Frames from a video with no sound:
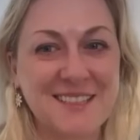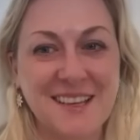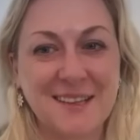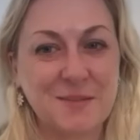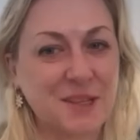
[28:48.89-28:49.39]

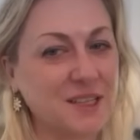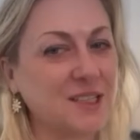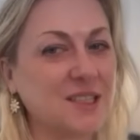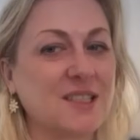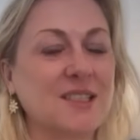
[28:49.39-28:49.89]
that I'm like,
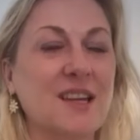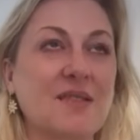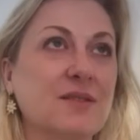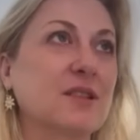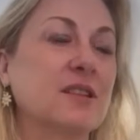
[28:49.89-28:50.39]
just
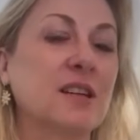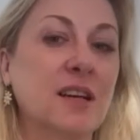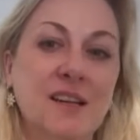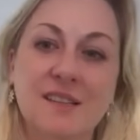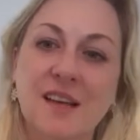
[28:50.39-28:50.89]
never,
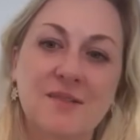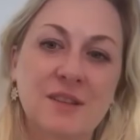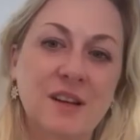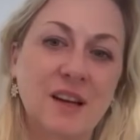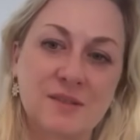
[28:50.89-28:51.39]

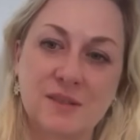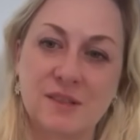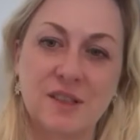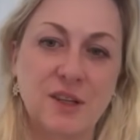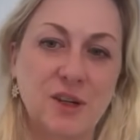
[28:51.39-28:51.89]
never, ever.
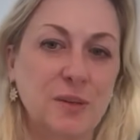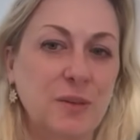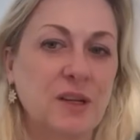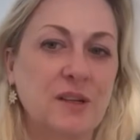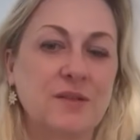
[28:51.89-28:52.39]
I
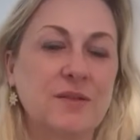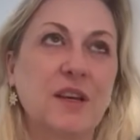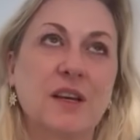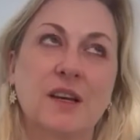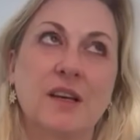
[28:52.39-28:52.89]
mean, I've
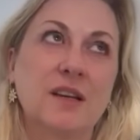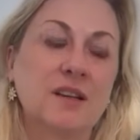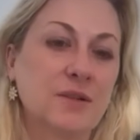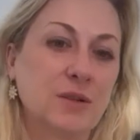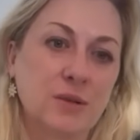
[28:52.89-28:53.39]

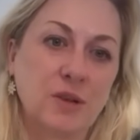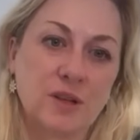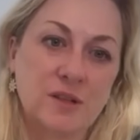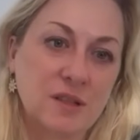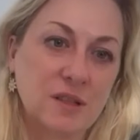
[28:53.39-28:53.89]
interviewed a lot
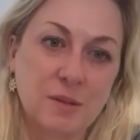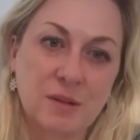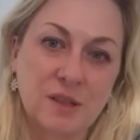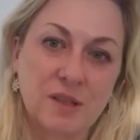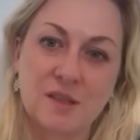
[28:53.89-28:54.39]
of
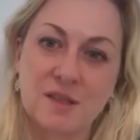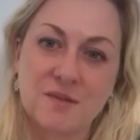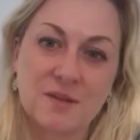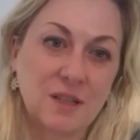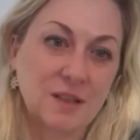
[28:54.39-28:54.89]
celebrities.
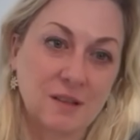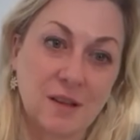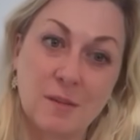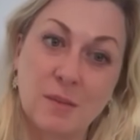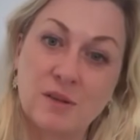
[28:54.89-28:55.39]
I've seen a
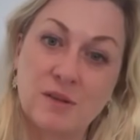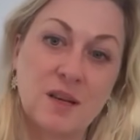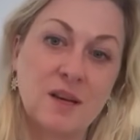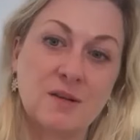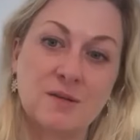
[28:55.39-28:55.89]
lot of
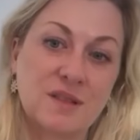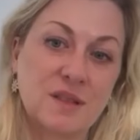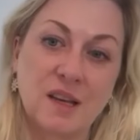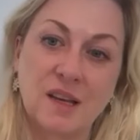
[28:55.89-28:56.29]
meltdowns. Like,